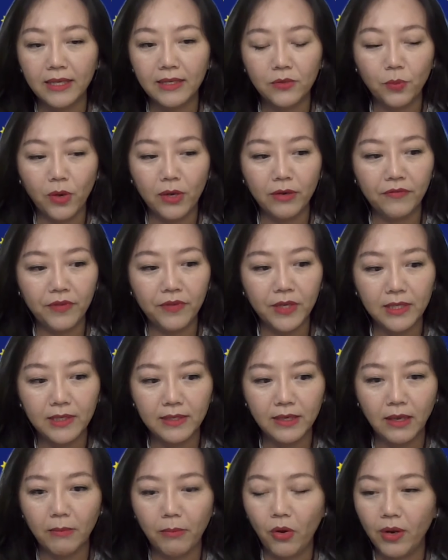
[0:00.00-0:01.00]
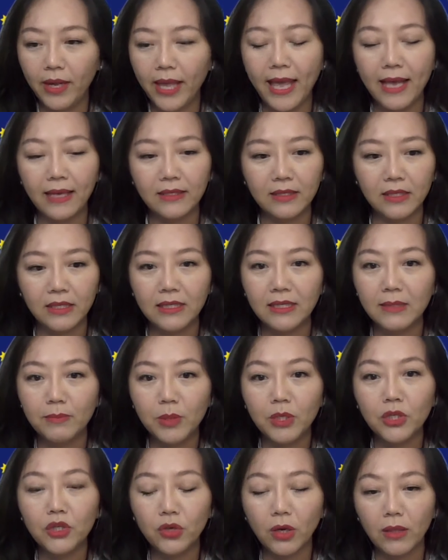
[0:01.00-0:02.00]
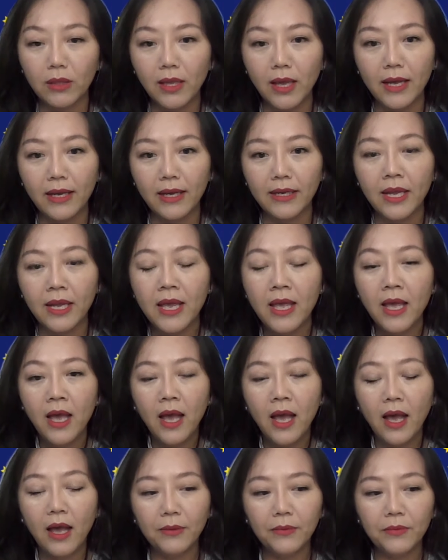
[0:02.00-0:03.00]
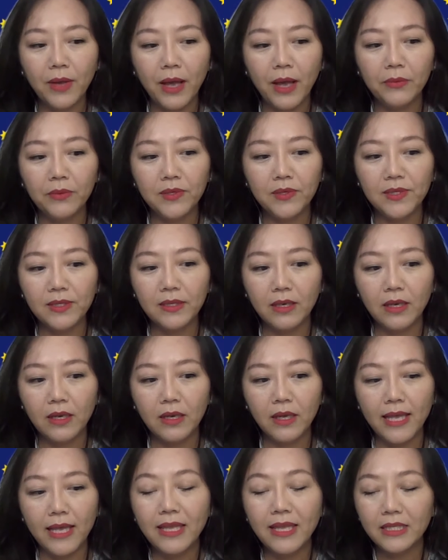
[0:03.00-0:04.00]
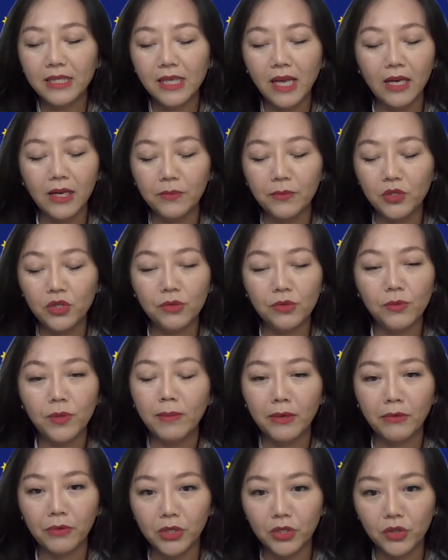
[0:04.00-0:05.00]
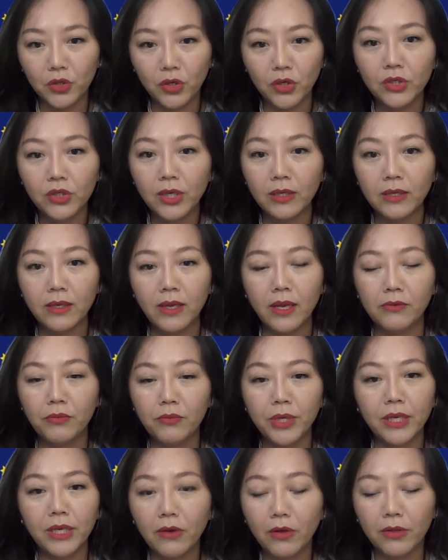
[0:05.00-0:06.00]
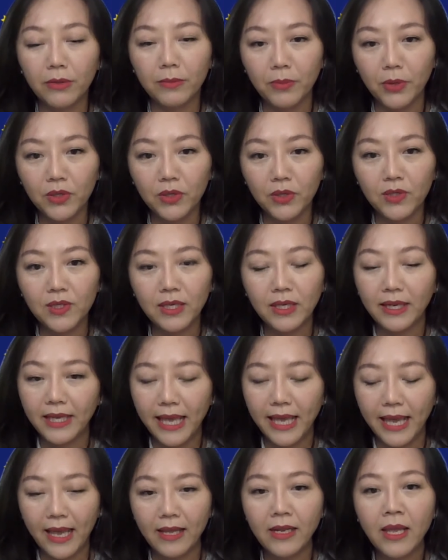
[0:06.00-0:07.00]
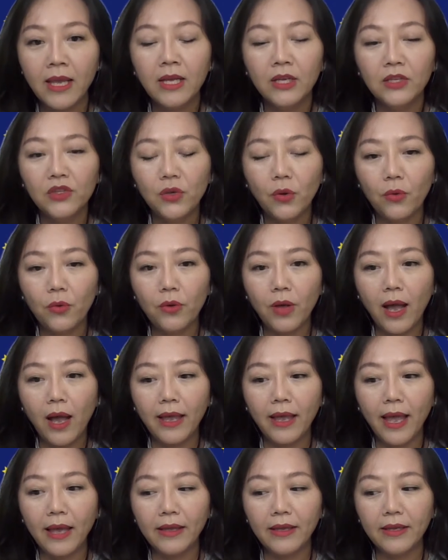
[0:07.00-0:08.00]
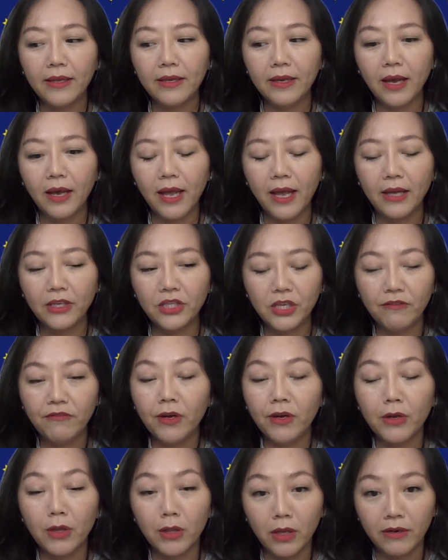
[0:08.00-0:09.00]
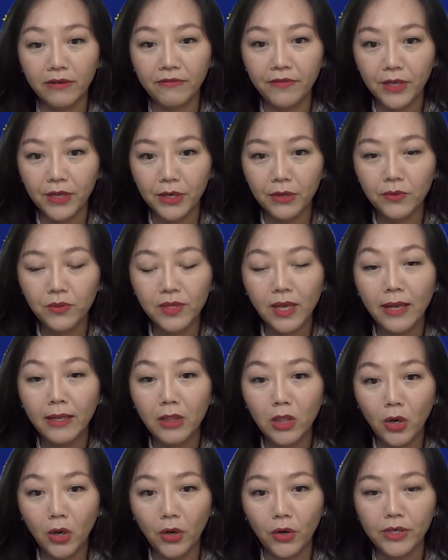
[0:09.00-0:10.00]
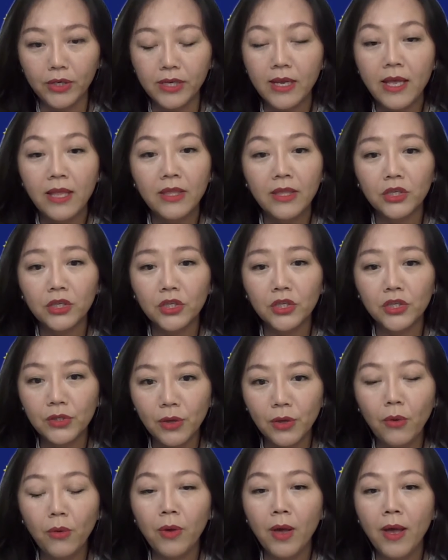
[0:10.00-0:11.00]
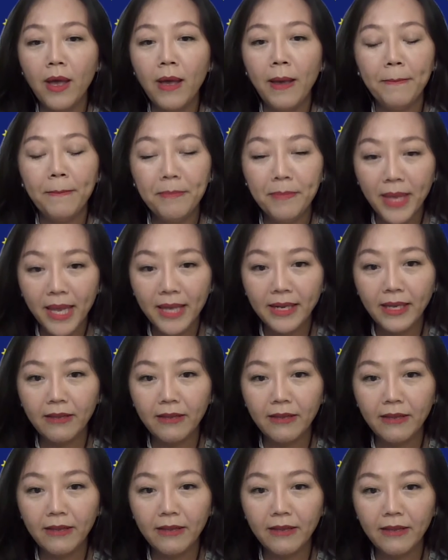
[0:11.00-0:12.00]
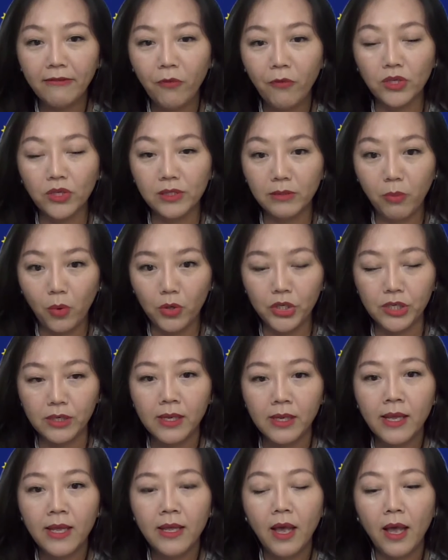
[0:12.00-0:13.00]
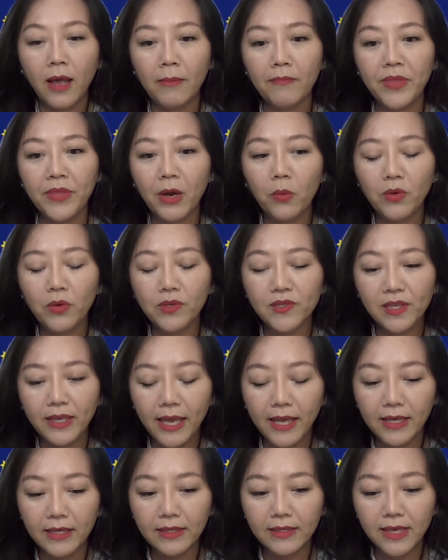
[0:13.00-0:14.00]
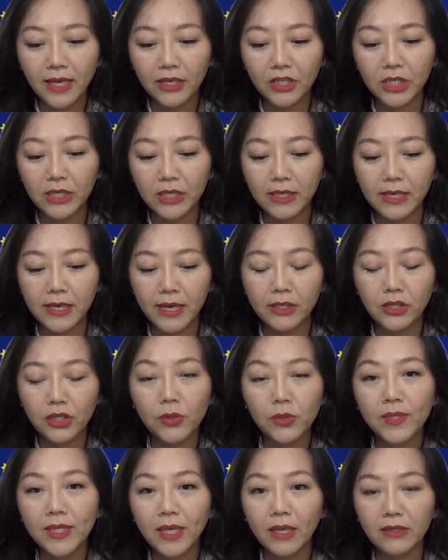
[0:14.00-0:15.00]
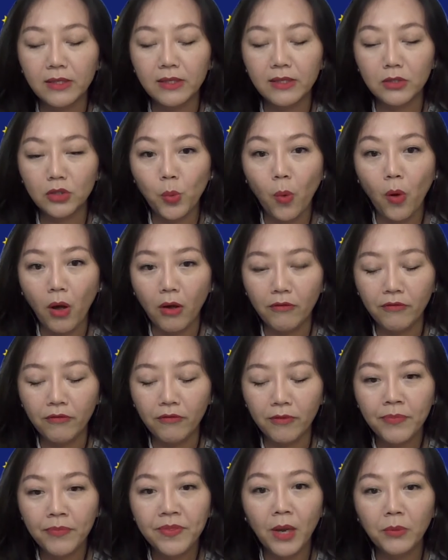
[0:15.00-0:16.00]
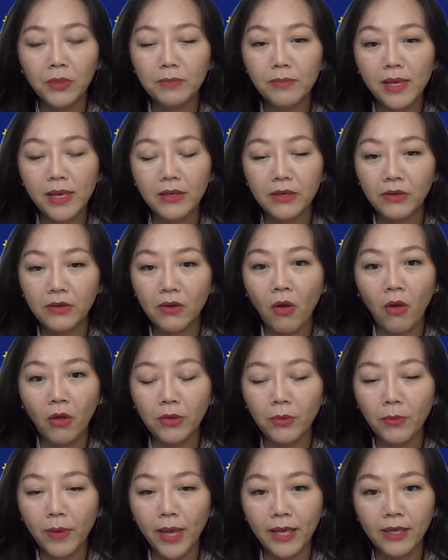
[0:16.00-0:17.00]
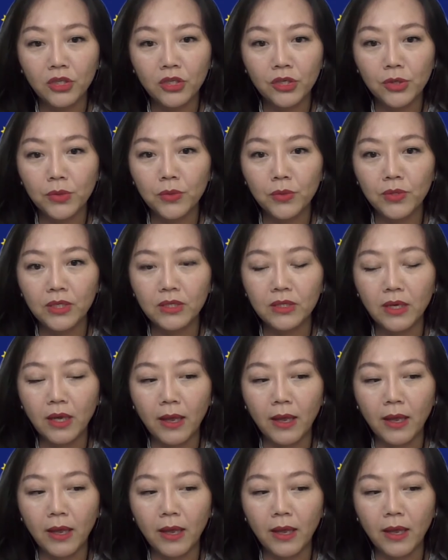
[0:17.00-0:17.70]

one of his podcasts, his speech online. I was, at that time, I was doing my research and reading all the books that I can. So I actually found a lot of videos. I learned there's so many forced abortion. There was a case actually in 2012 that was made it all the way to the,